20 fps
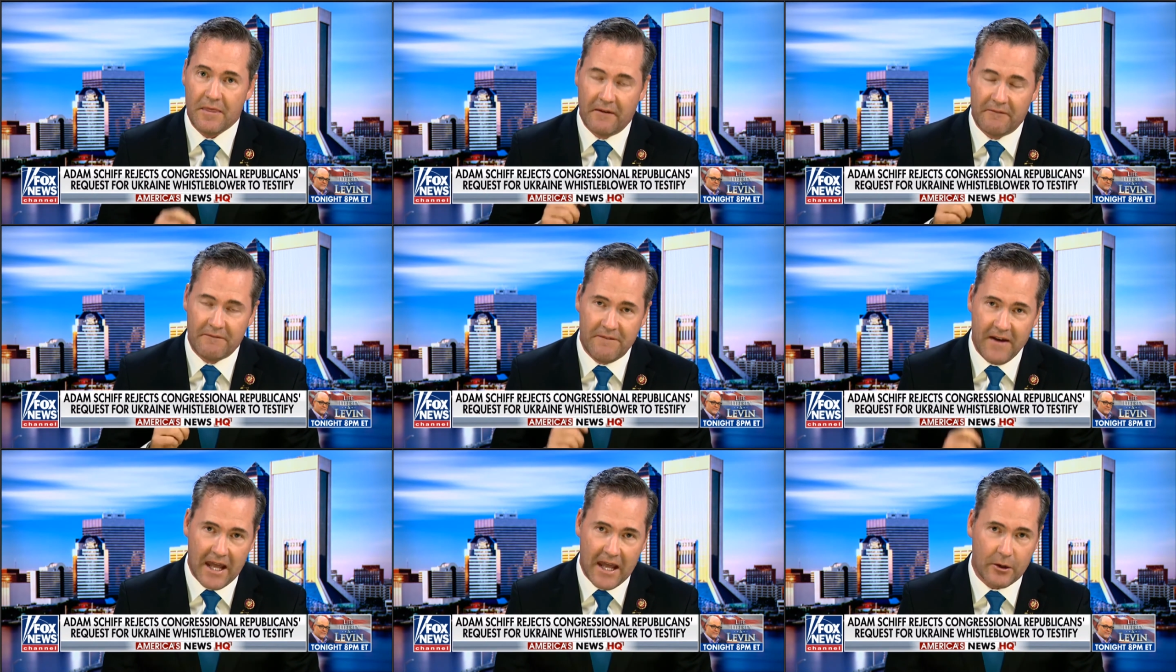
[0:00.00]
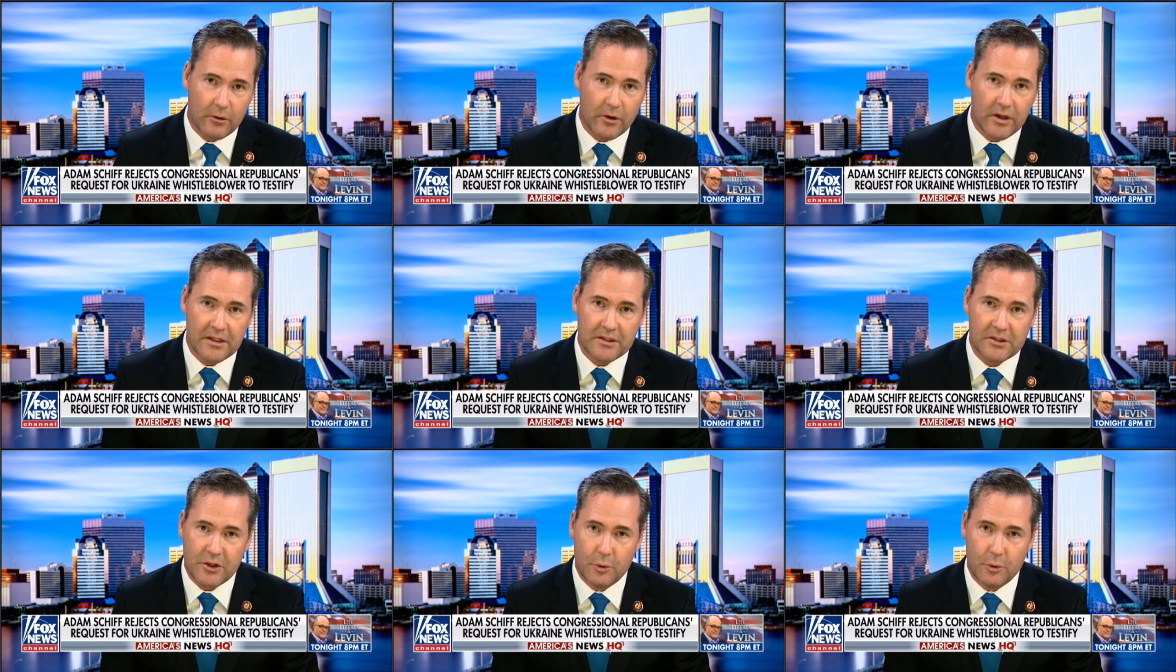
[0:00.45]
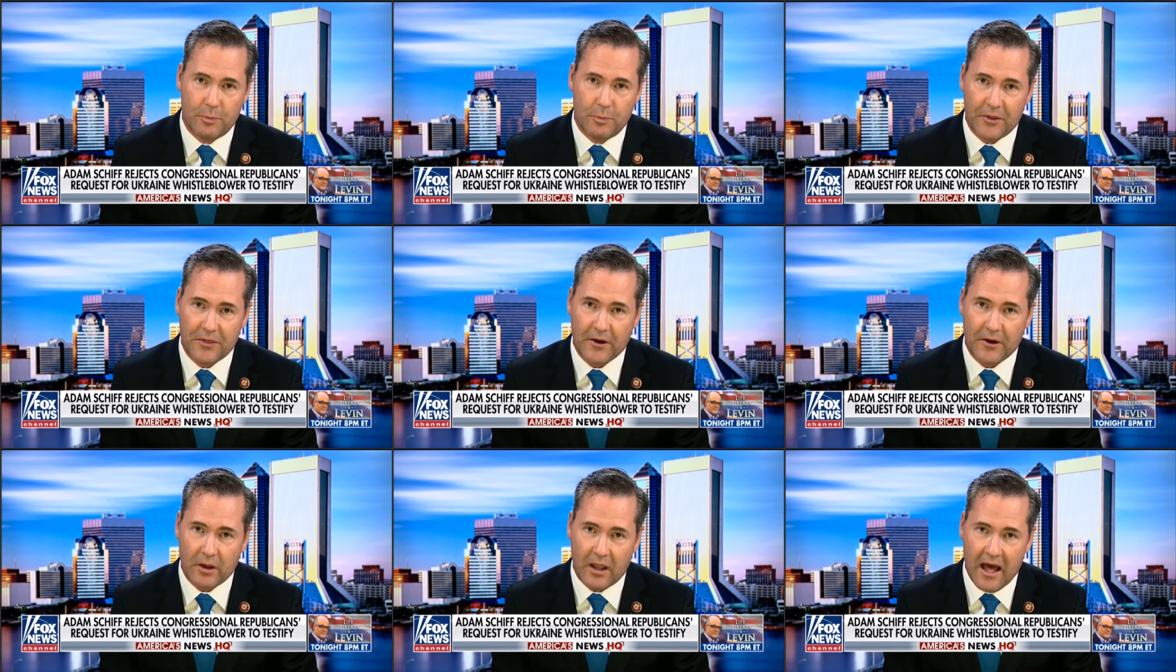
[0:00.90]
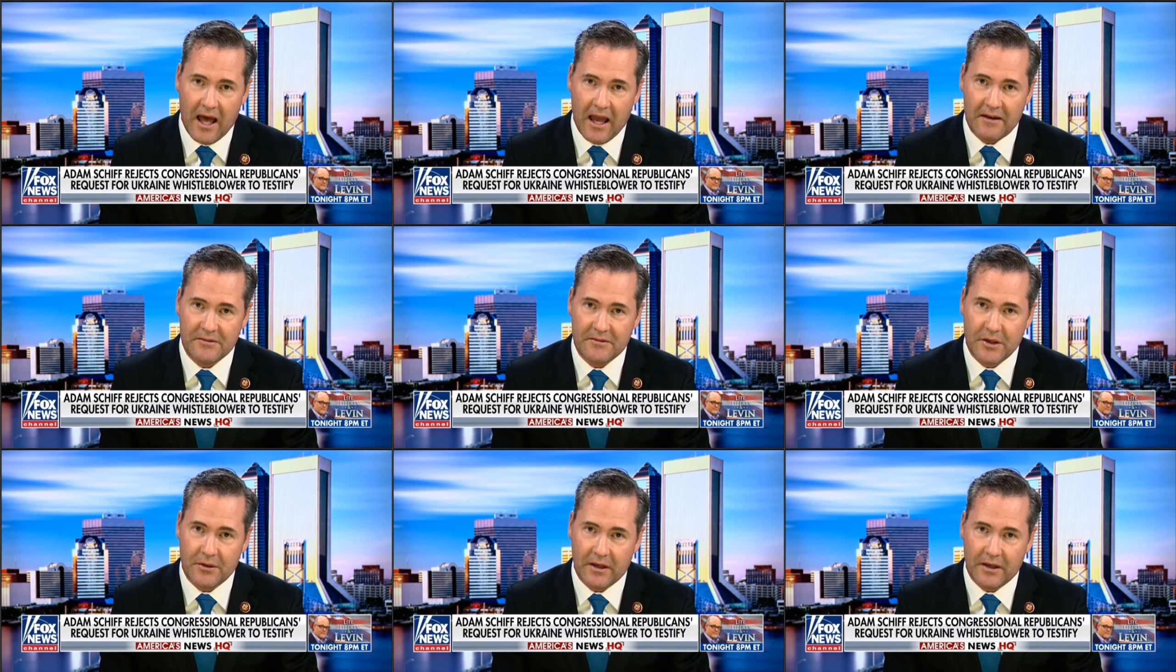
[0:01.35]
The veterans who put their
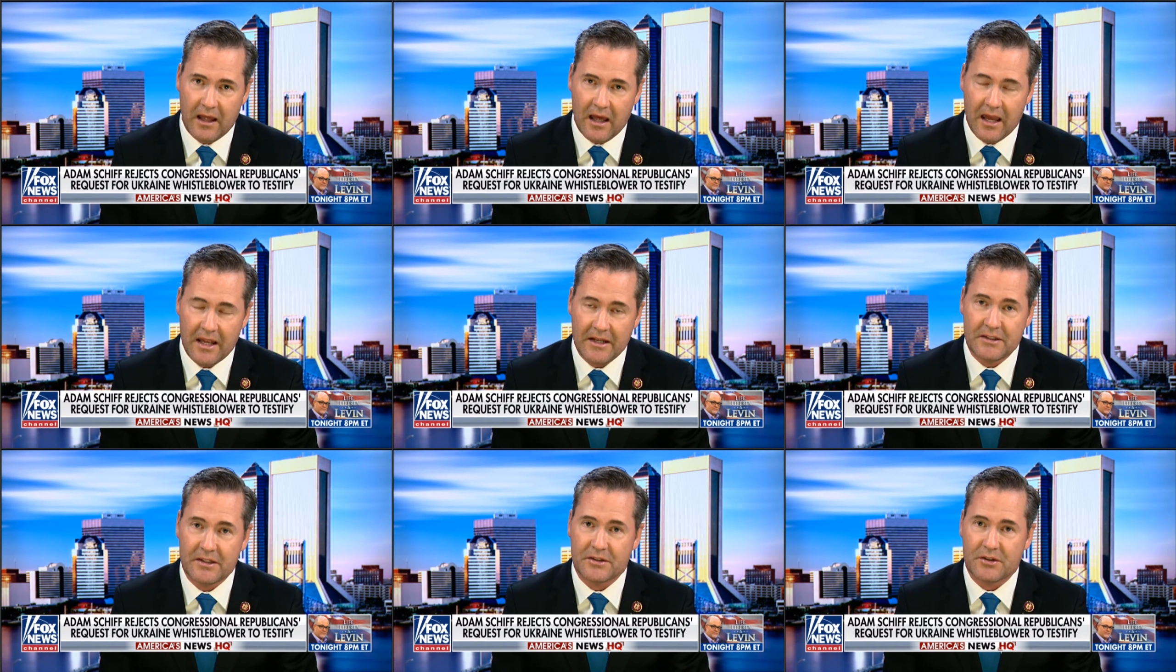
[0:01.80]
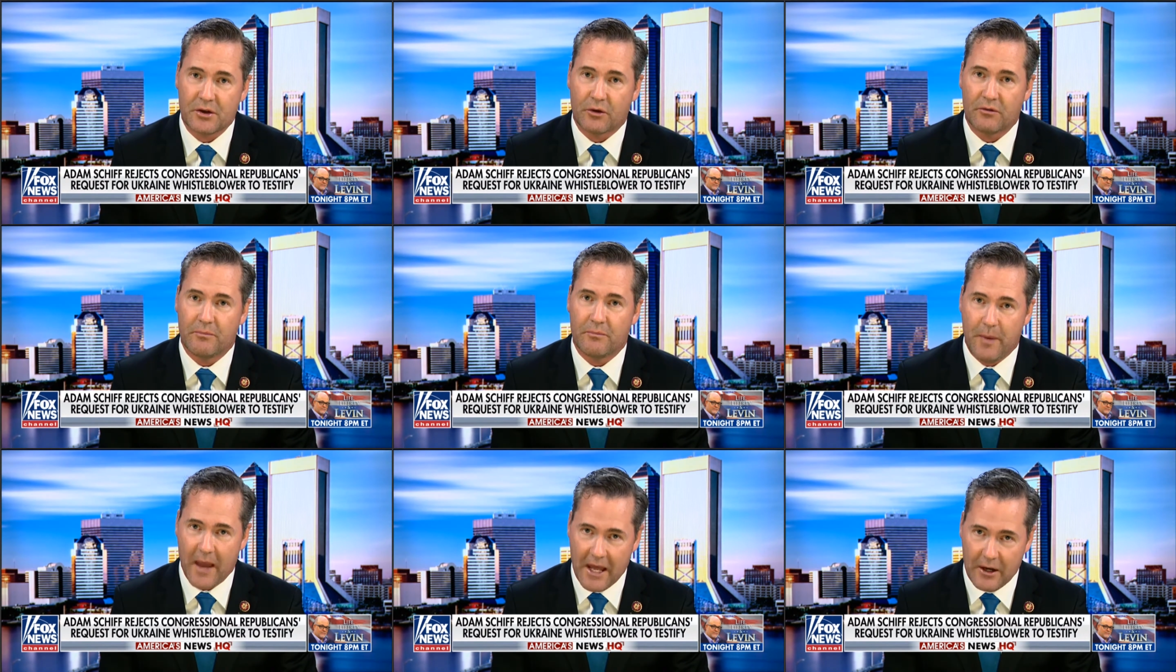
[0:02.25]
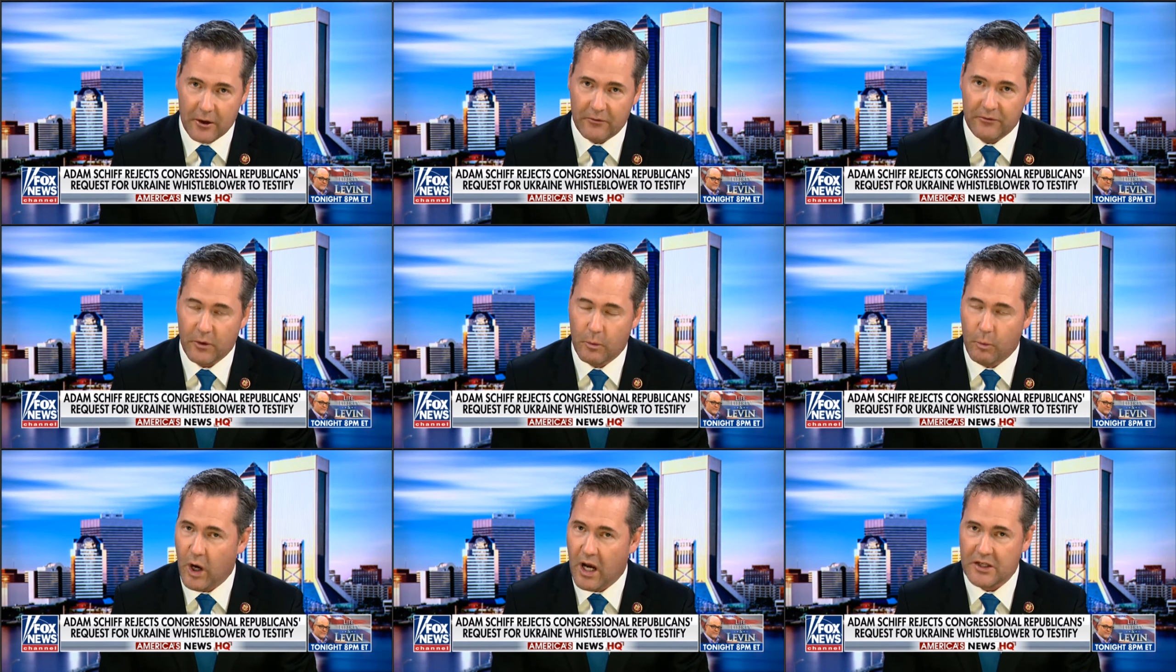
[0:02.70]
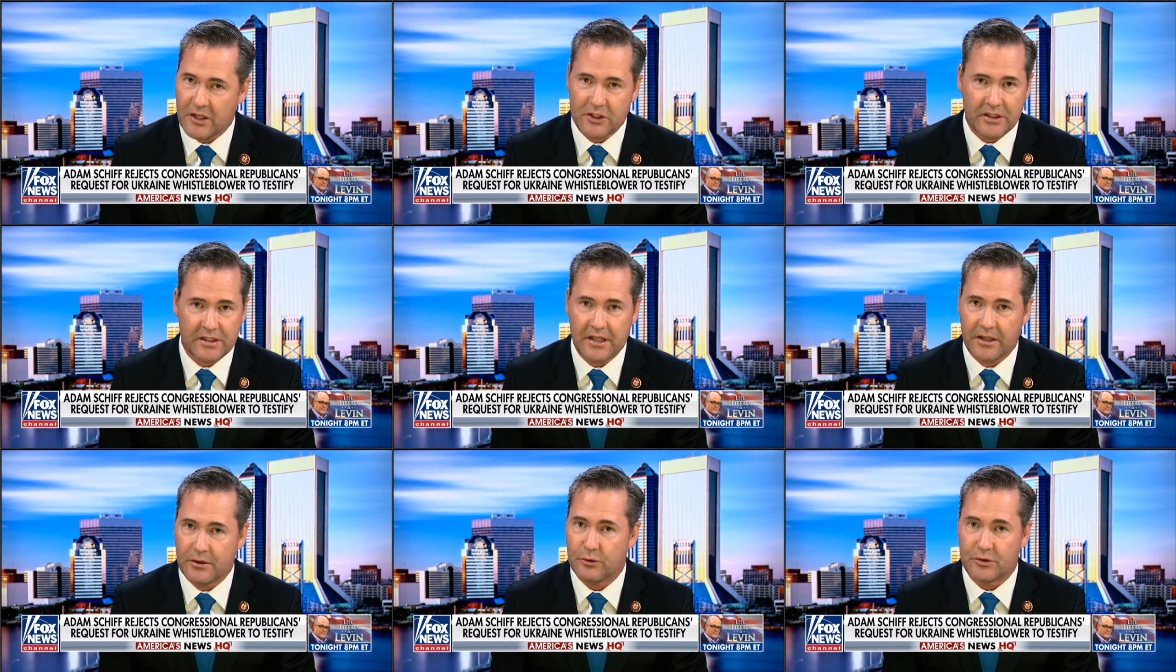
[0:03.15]
lives on the line deserve better from
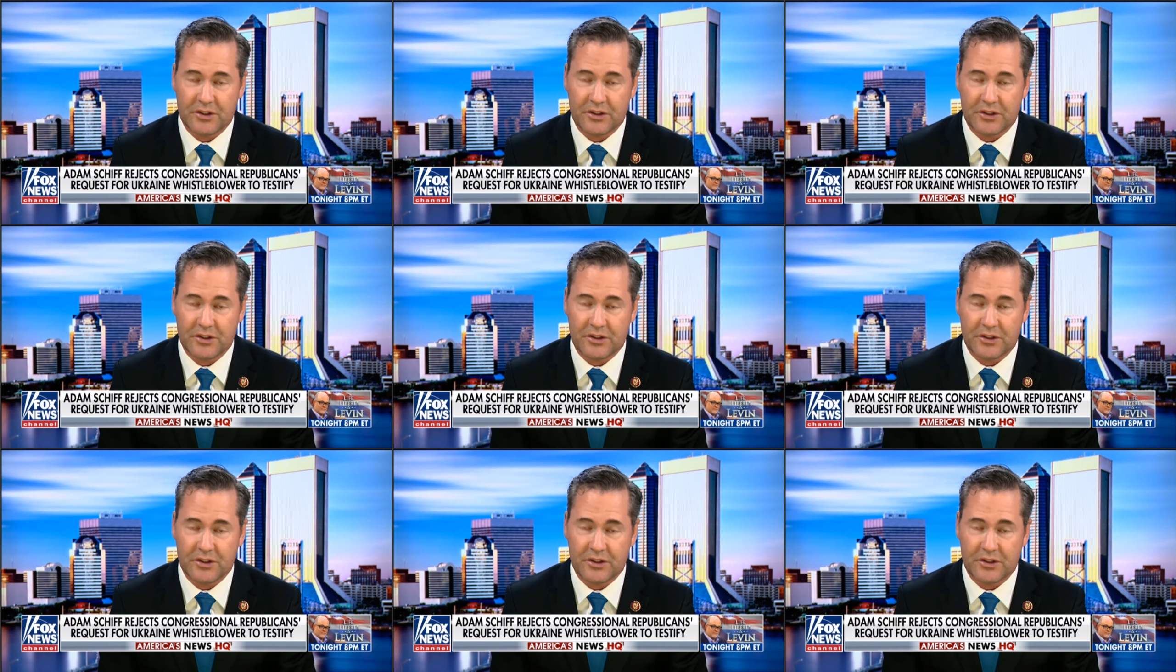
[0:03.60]
Washington,